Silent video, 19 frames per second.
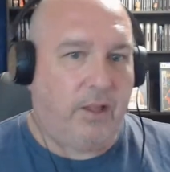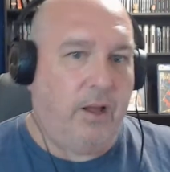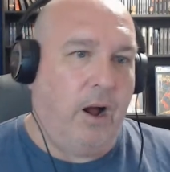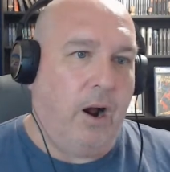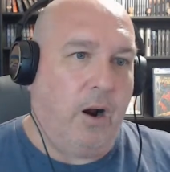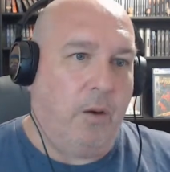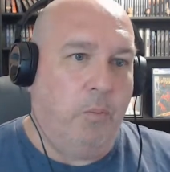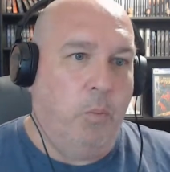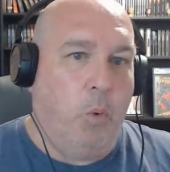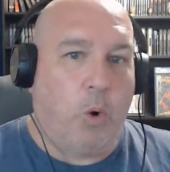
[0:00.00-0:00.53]

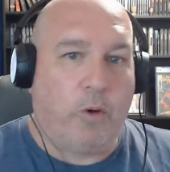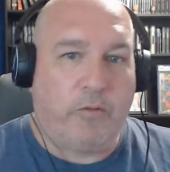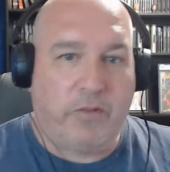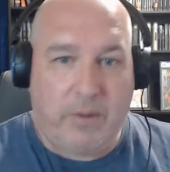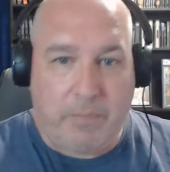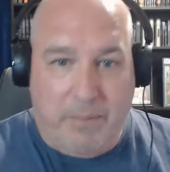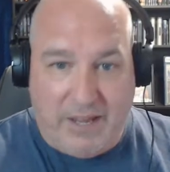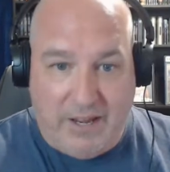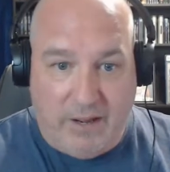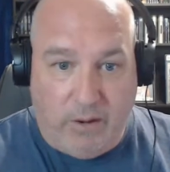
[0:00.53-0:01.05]
are more of an
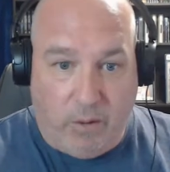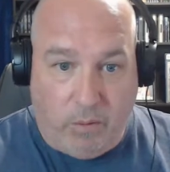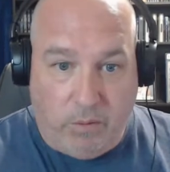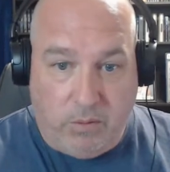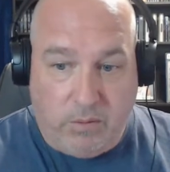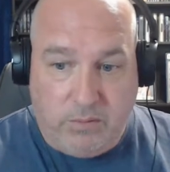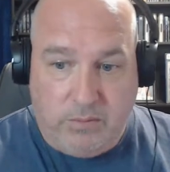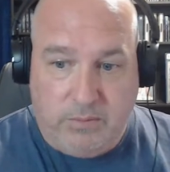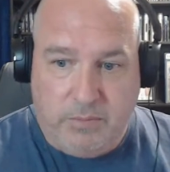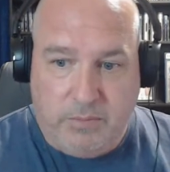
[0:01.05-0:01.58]
appeal,
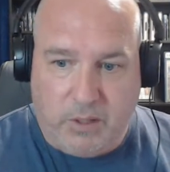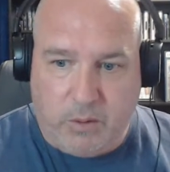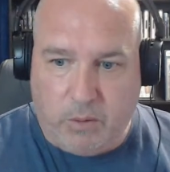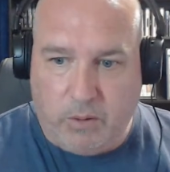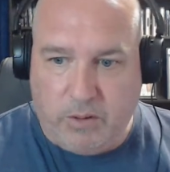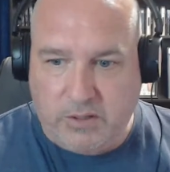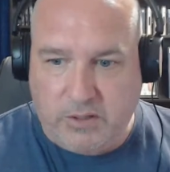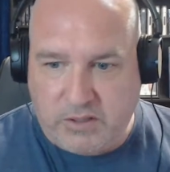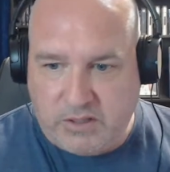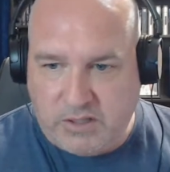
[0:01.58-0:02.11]

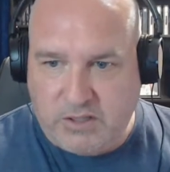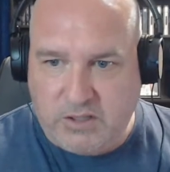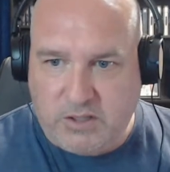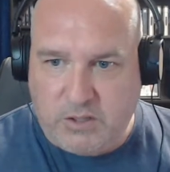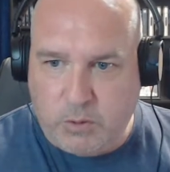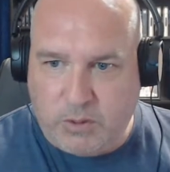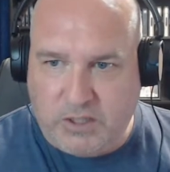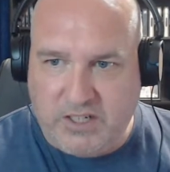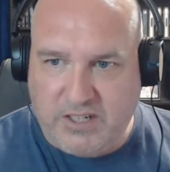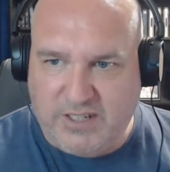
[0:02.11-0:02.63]
because you
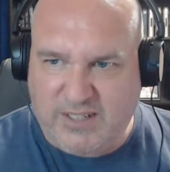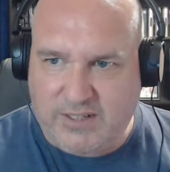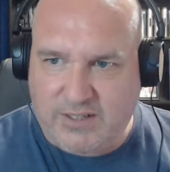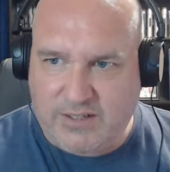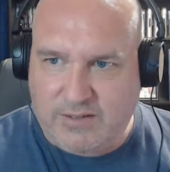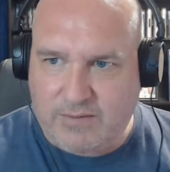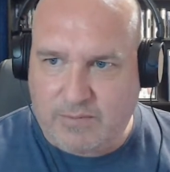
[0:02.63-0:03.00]
can just,